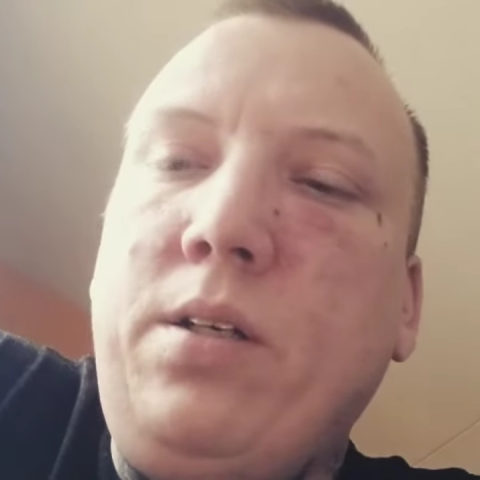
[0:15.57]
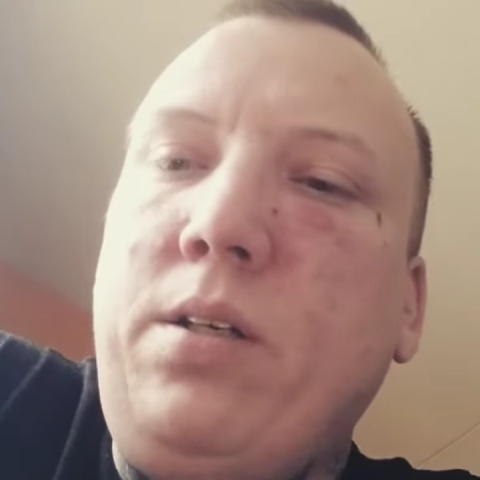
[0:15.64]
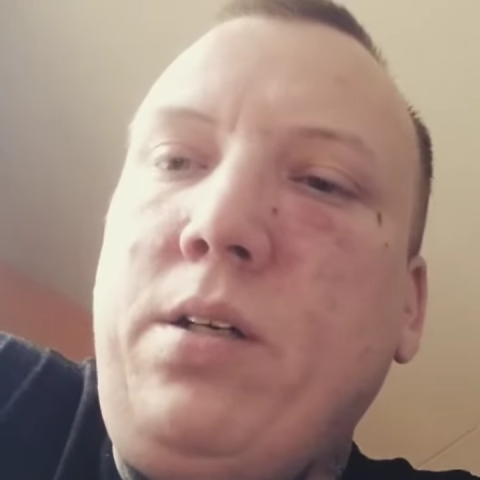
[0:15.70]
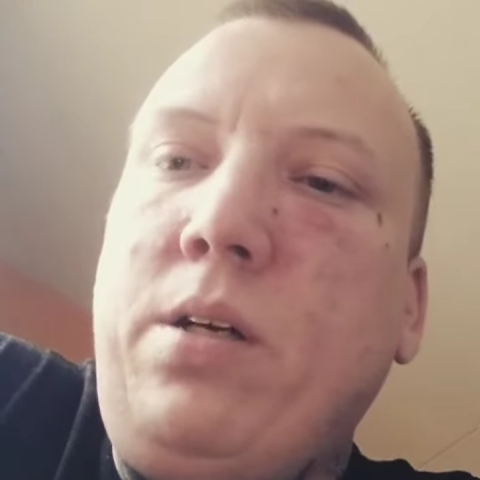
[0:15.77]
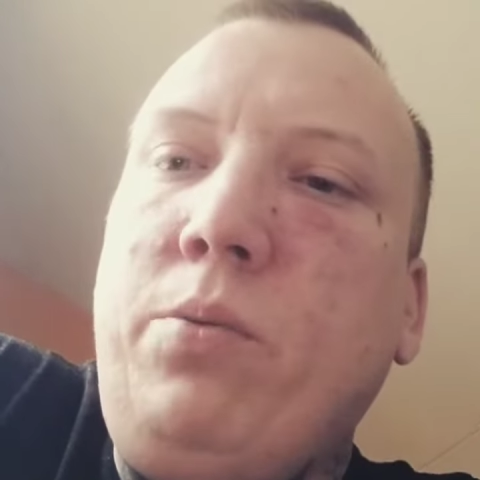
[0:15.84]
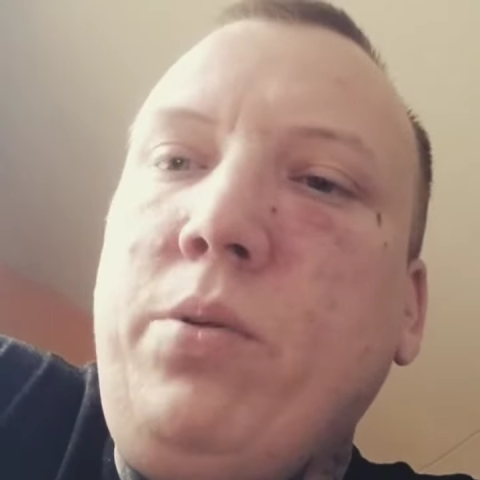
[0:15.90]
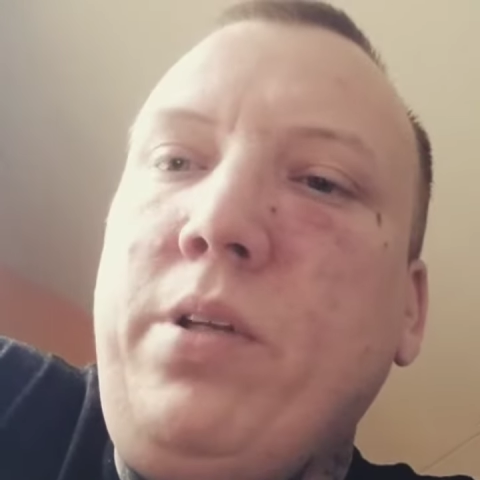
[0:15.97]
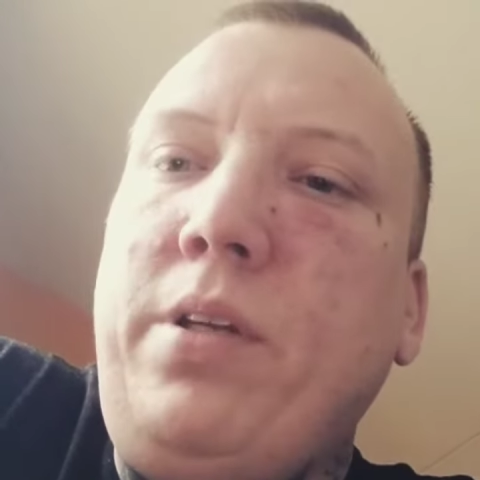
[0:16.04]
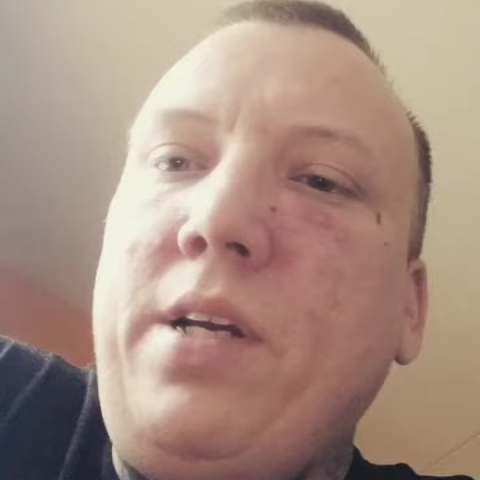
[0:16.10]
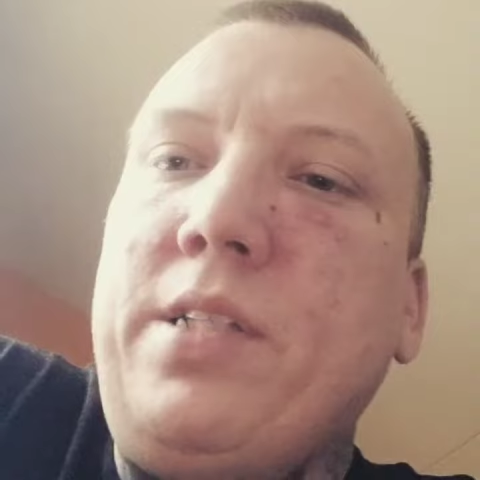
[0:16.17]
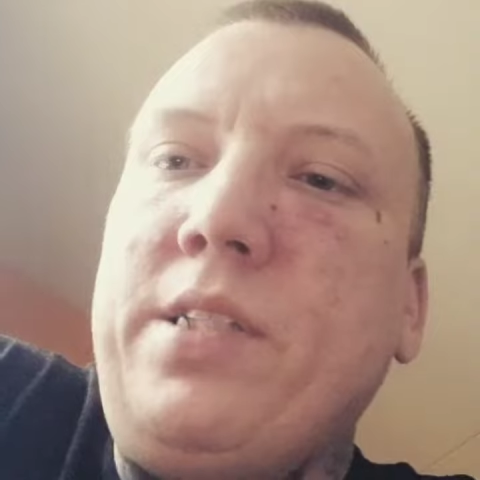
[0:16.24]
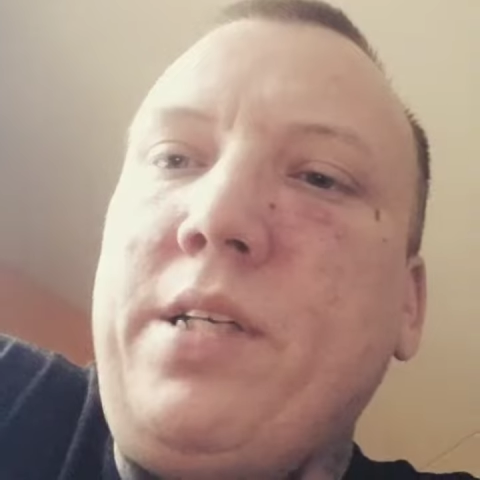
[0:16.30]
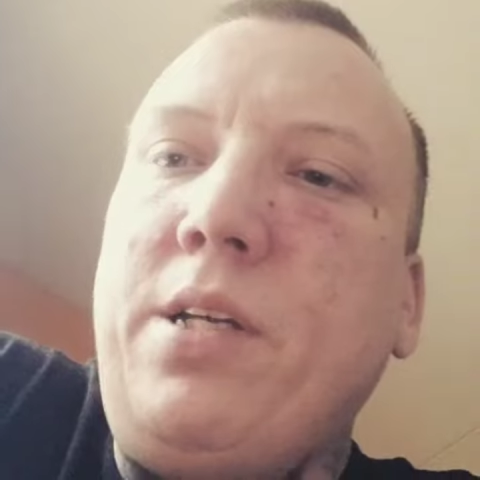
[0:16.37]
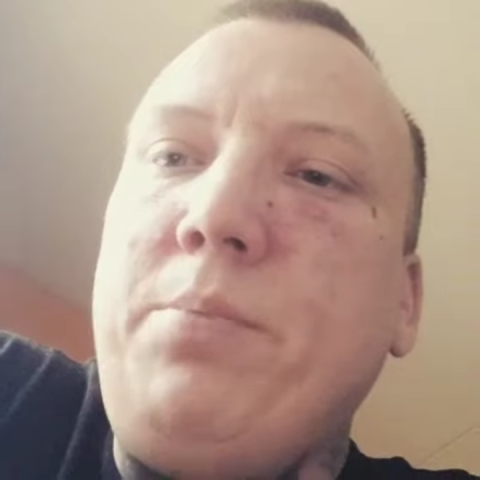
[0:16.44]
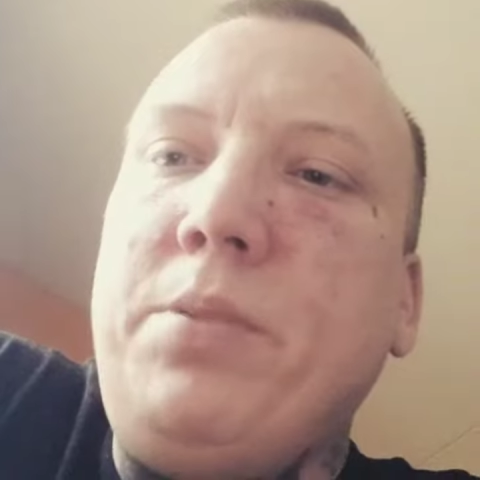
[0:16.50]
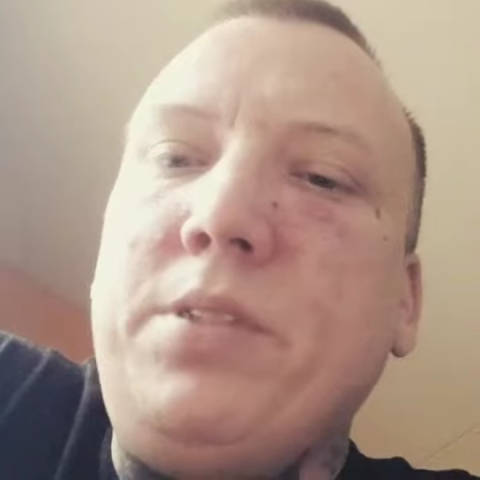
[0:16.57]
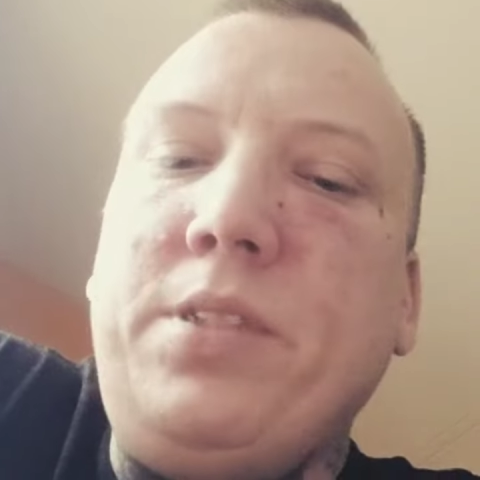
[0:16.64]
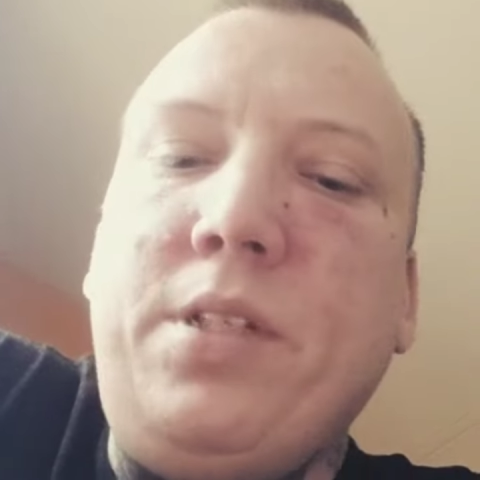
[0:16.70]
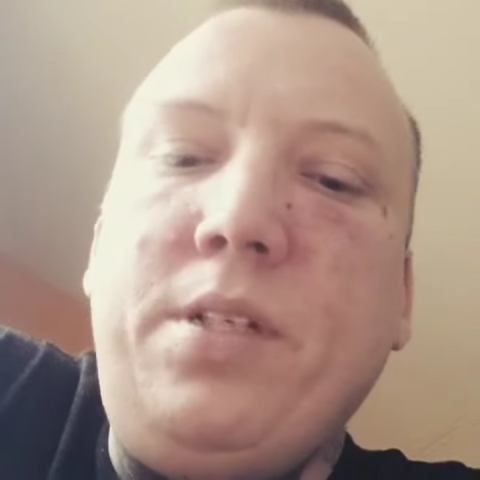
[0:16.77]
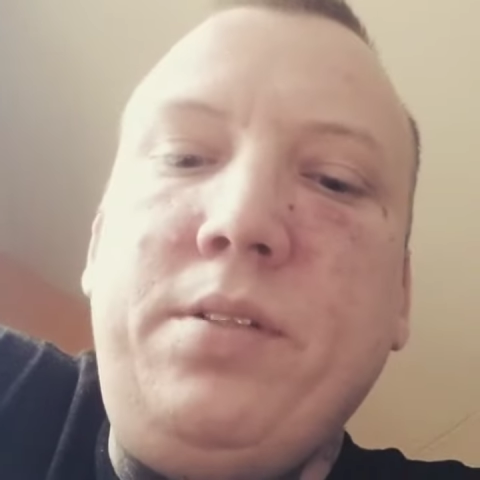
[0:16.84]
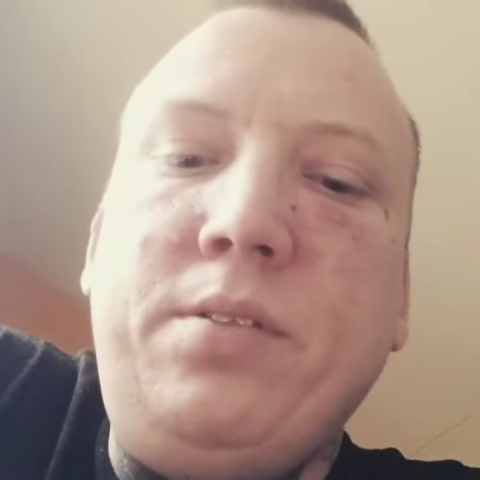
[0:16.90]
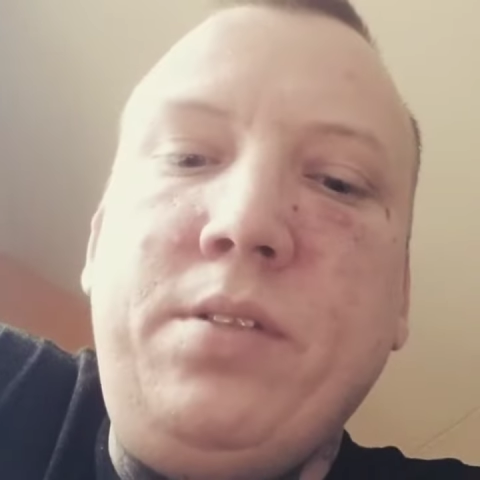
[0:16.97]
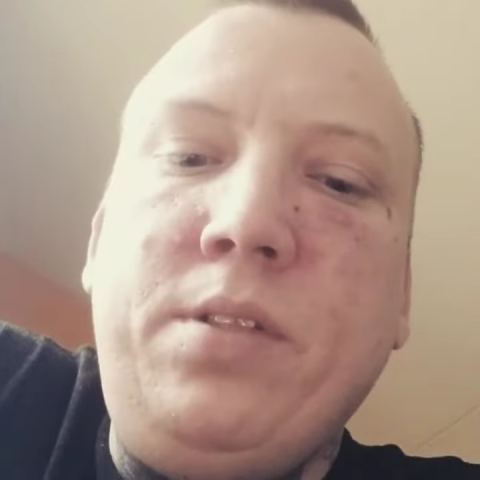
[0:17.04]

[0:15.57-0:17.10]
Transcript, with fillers: a really nice setup inside.